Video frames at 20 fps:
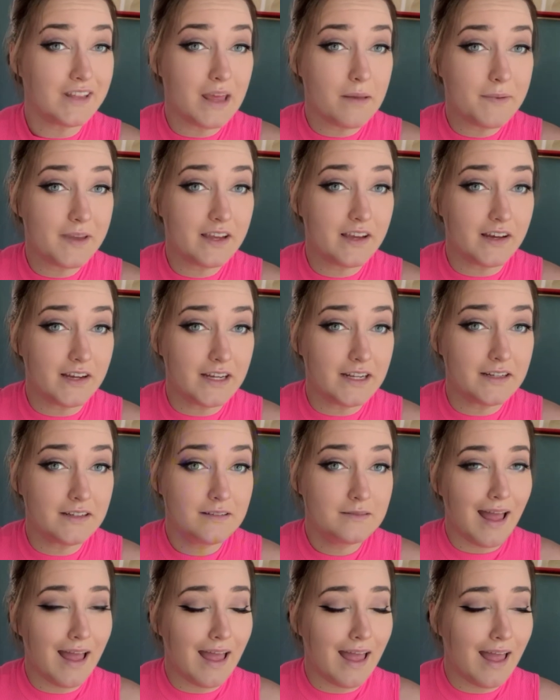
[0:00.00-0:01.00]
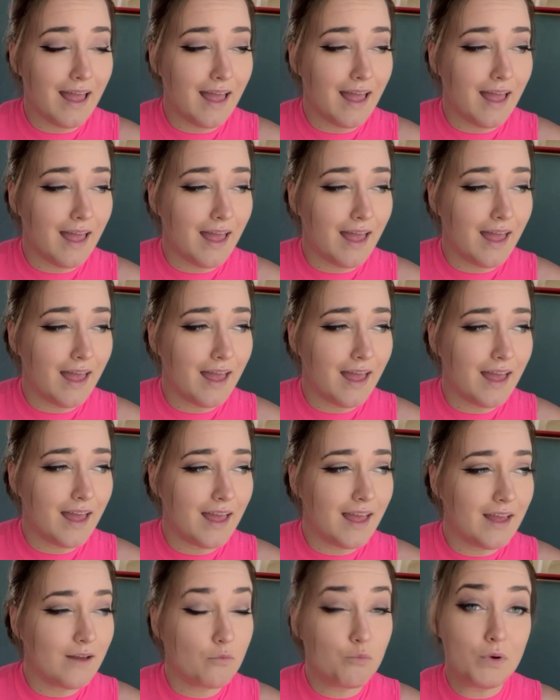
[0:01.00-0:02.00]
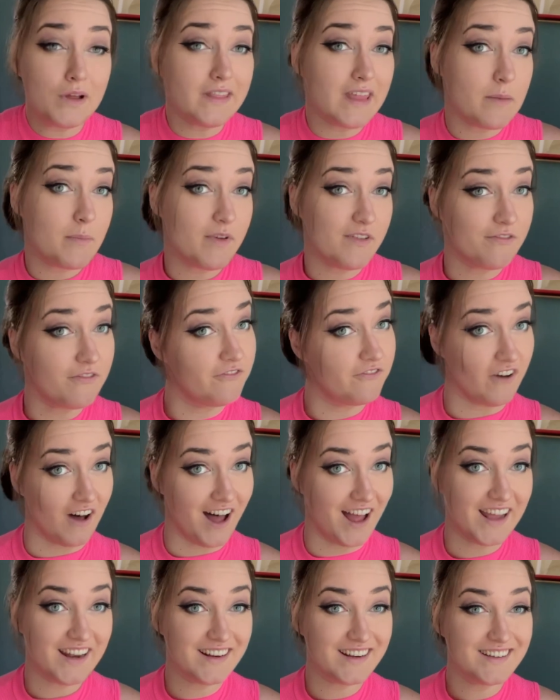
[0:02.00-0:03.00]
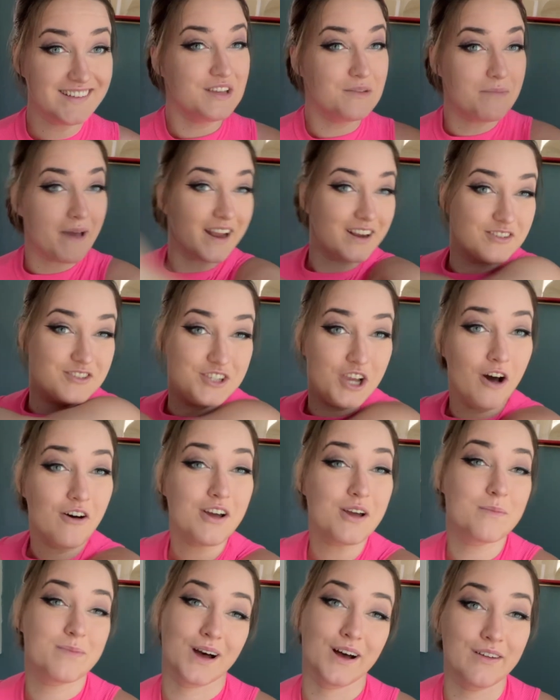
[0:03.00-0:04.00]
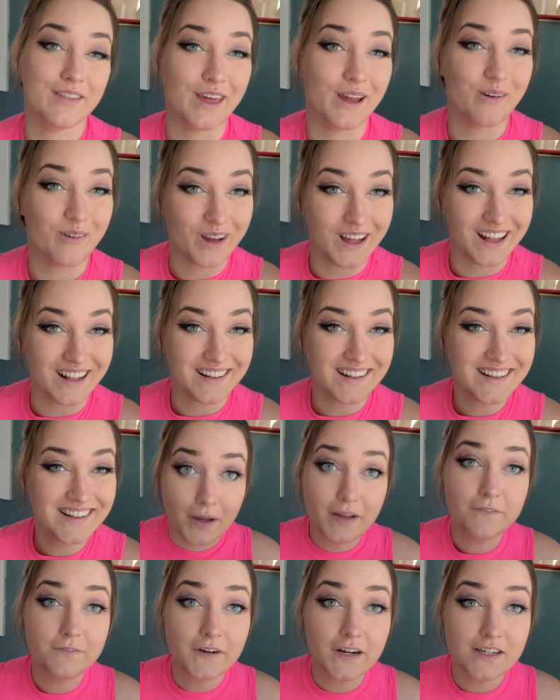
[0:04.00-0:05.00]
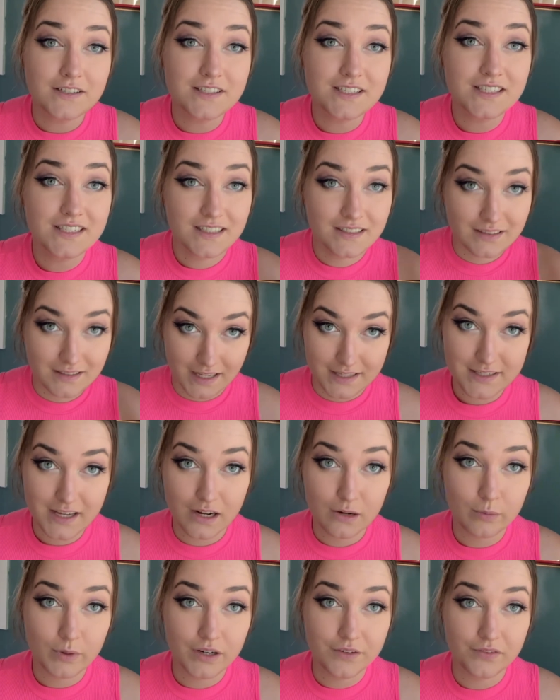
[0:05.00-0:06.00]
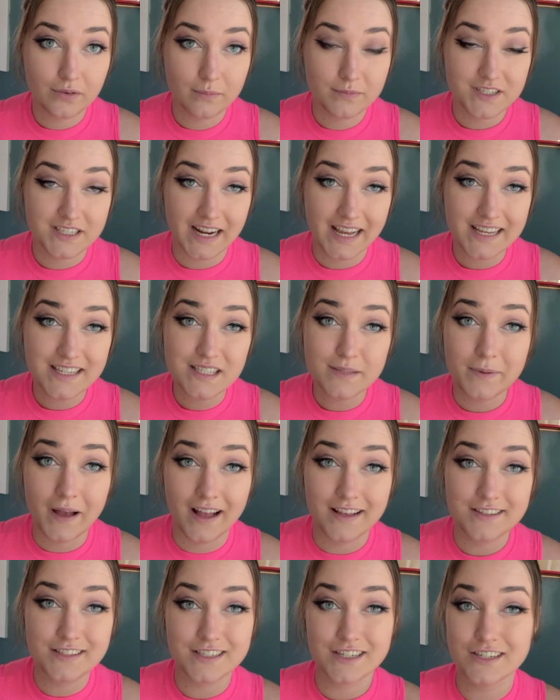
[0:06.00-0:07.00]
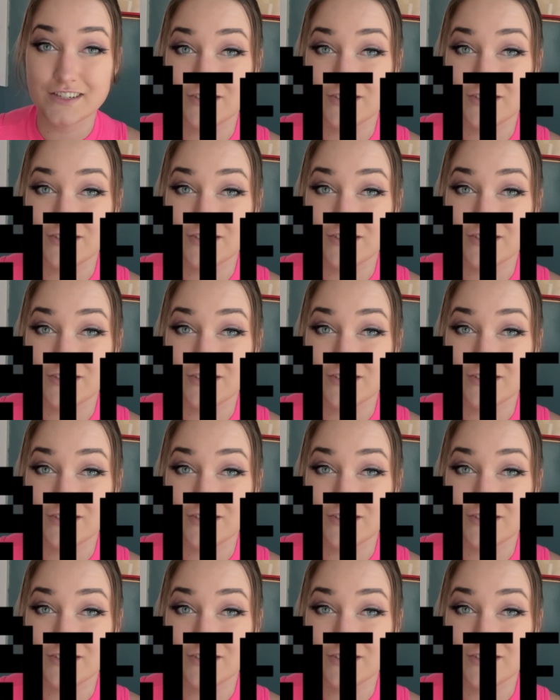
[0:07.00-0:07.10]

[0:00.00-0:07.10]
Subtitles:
they be good? Will they be fun? You bet your chocobo they will. But first, let's get a word from today's sponsor,